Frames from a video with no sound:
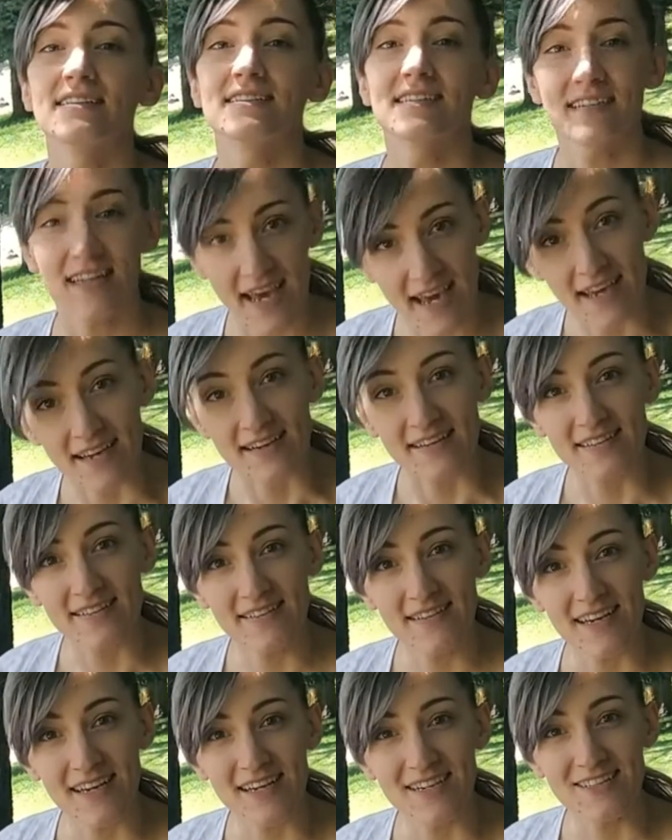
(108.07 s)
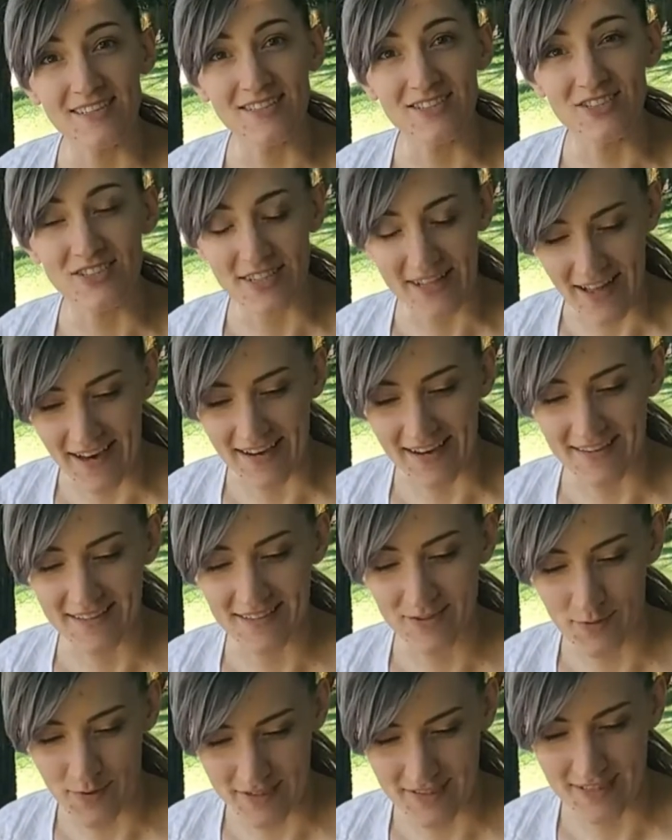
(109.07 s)
today in July
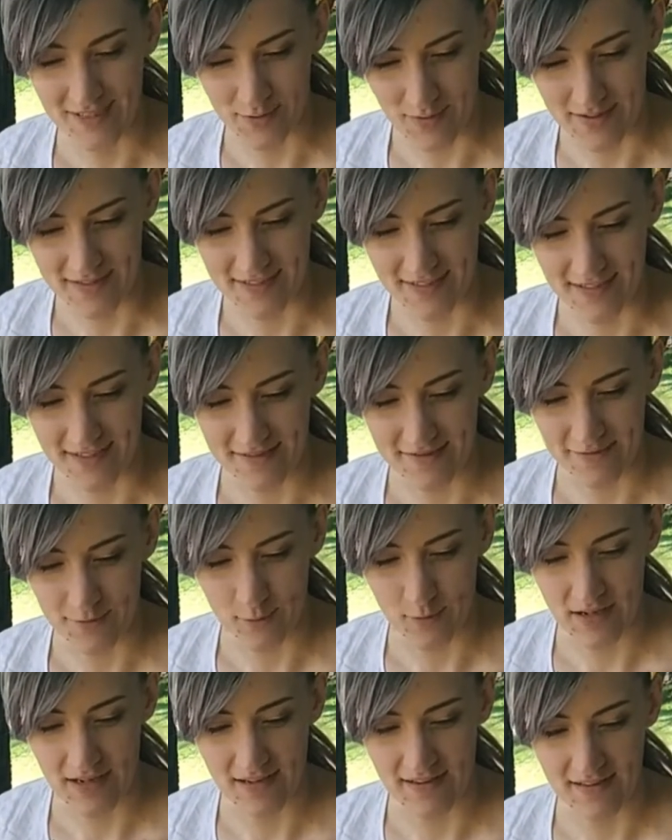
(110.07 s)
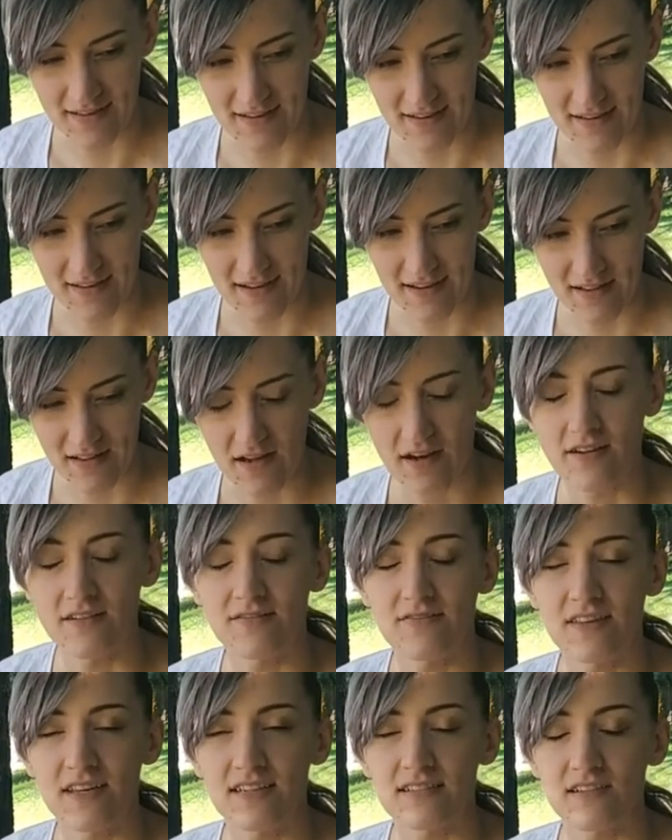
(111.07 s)
2020, when a lot of
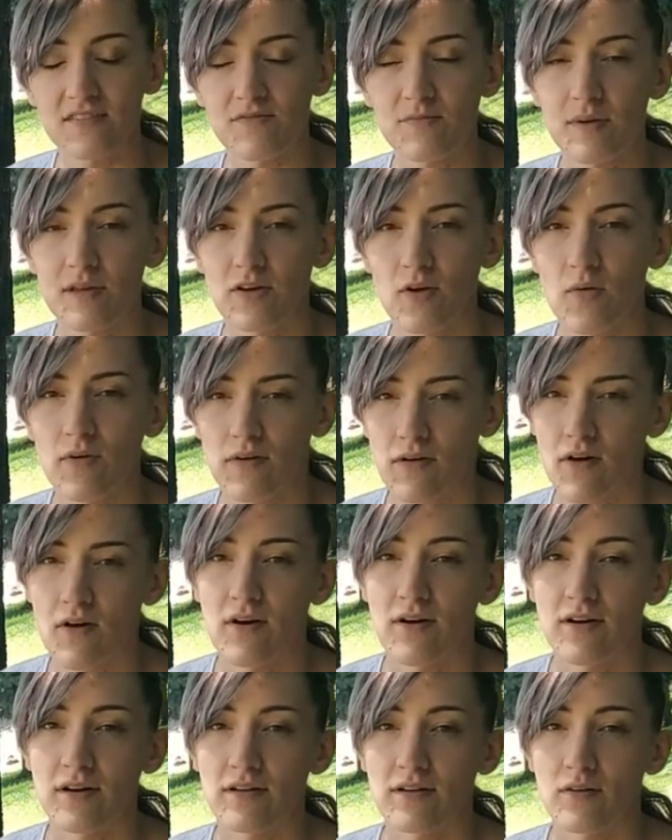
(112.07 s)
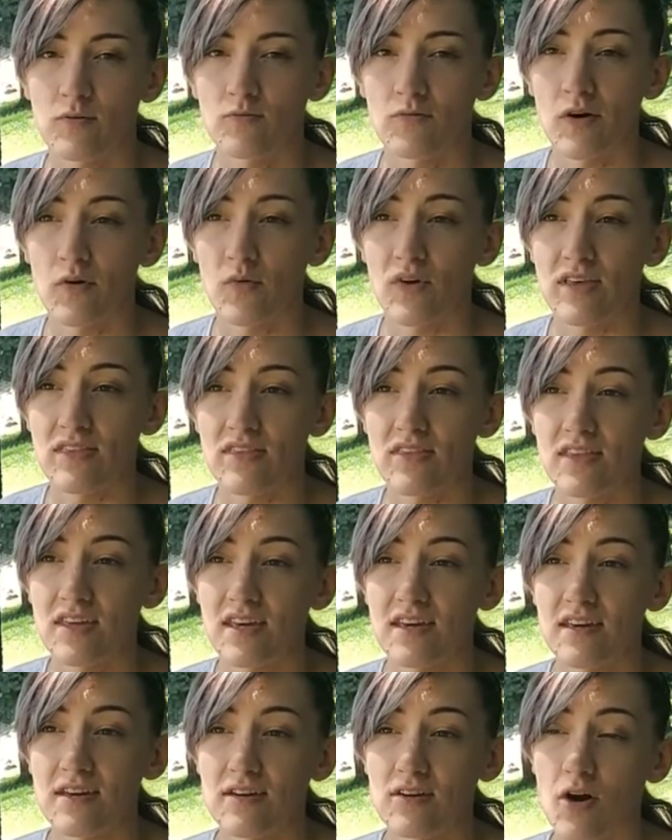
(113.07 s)
things have been going on, what with
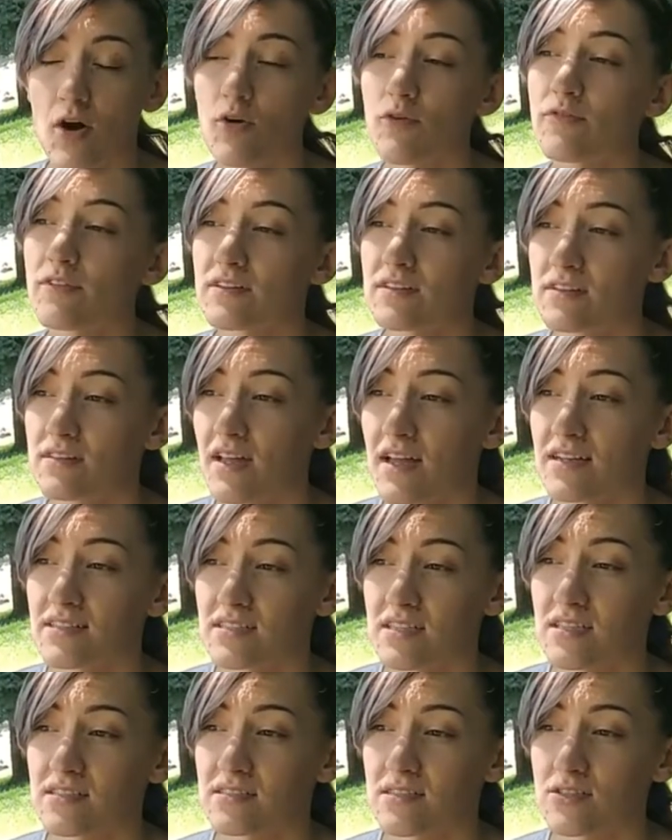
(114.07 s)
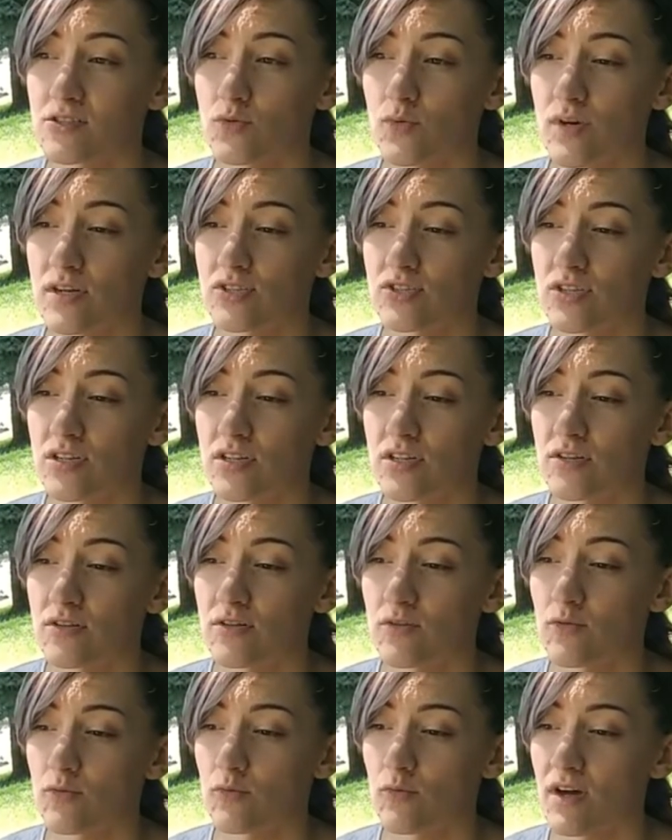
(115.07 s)
the COVID-19
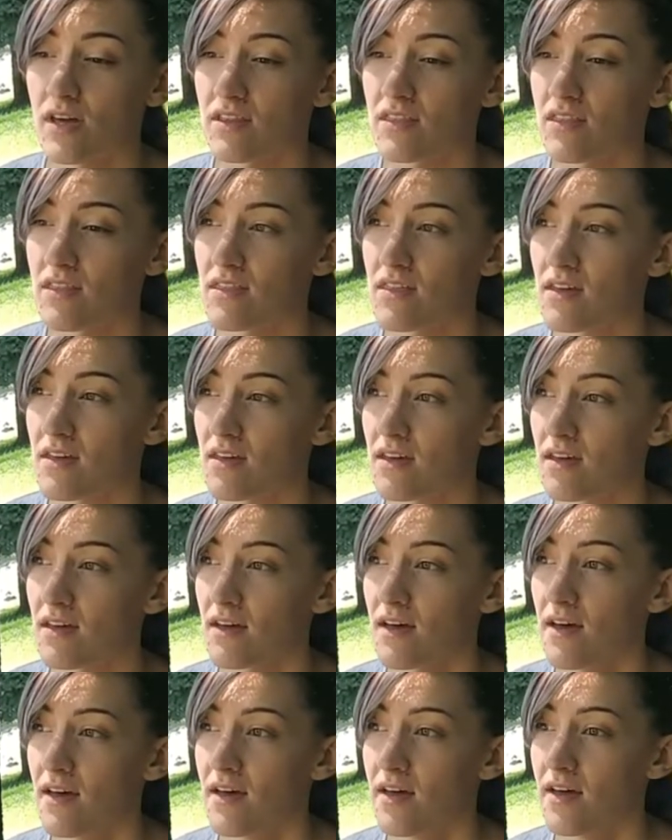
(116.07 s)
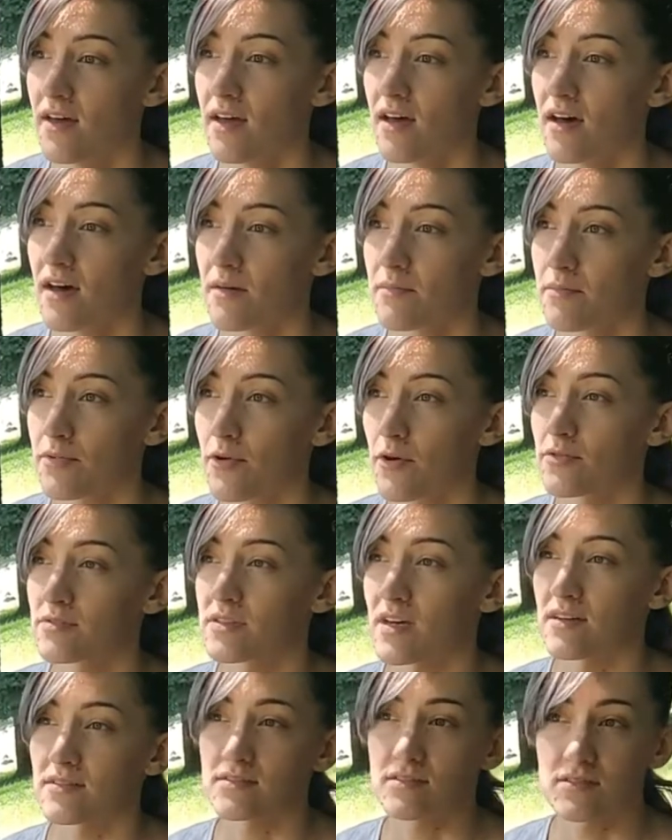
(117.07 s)
situation, with the
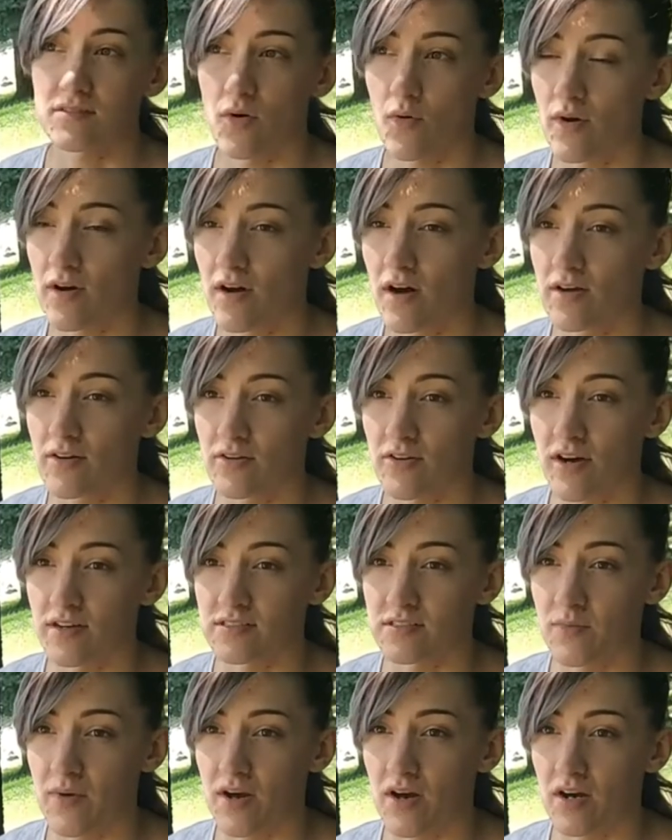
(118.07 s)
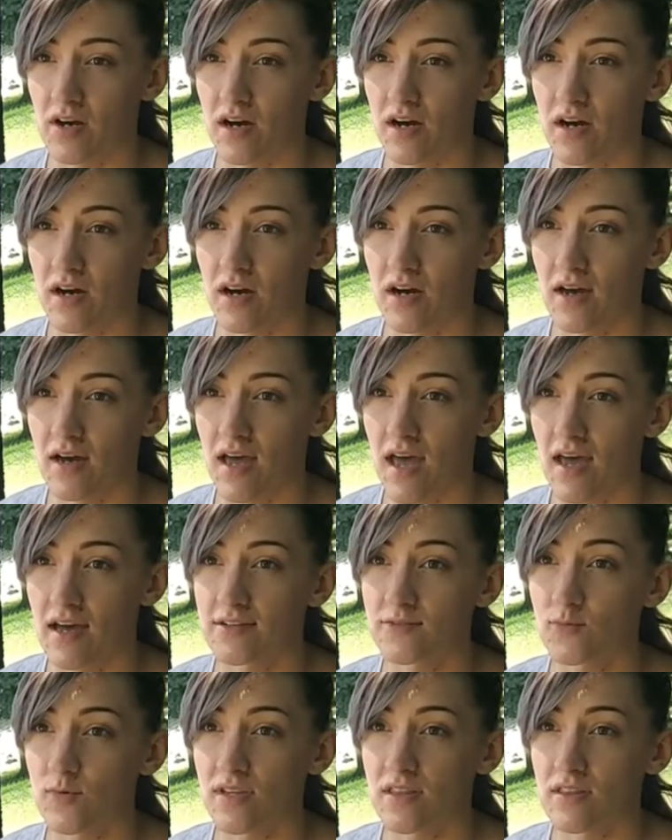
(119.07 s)
protests going on across America,
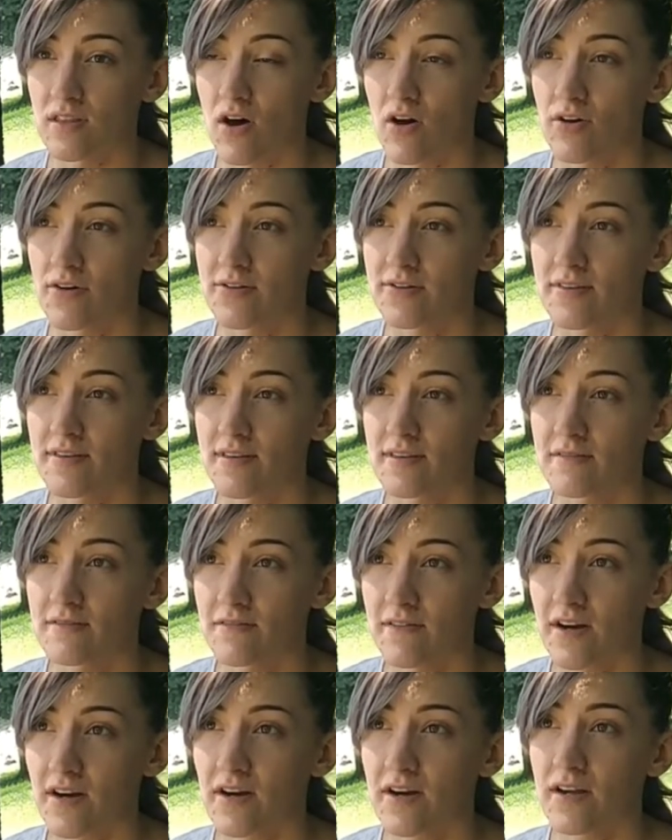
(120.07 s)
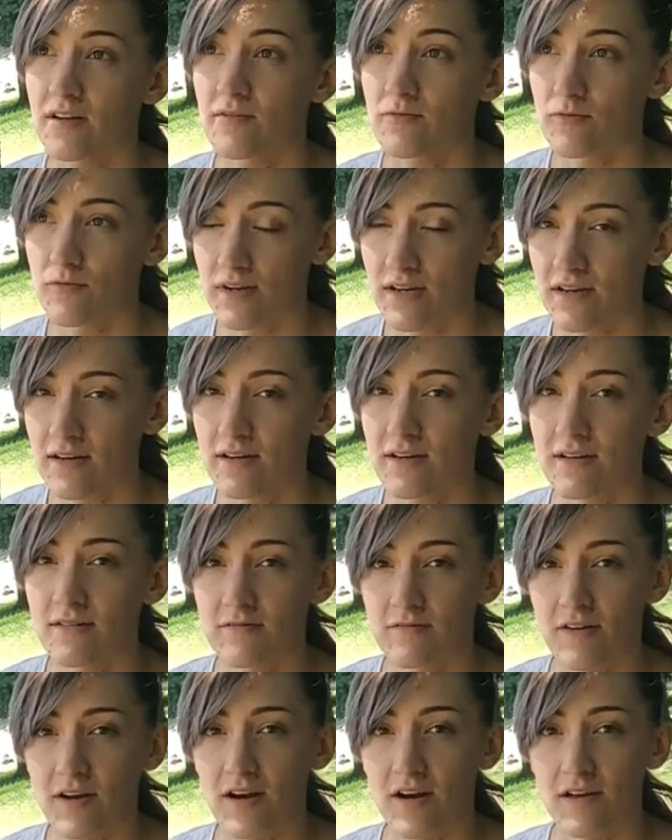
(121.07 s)
and with all of the very real
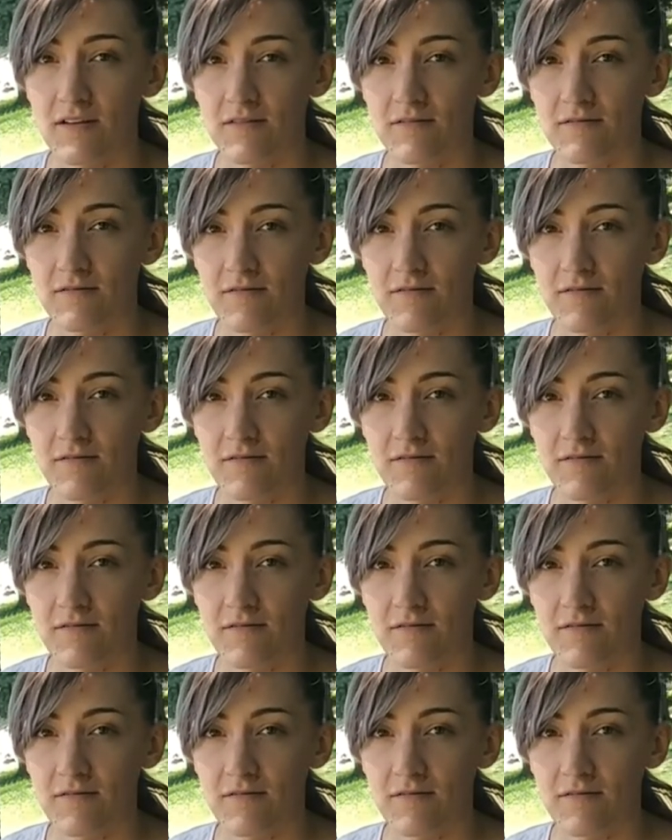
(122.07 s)
and very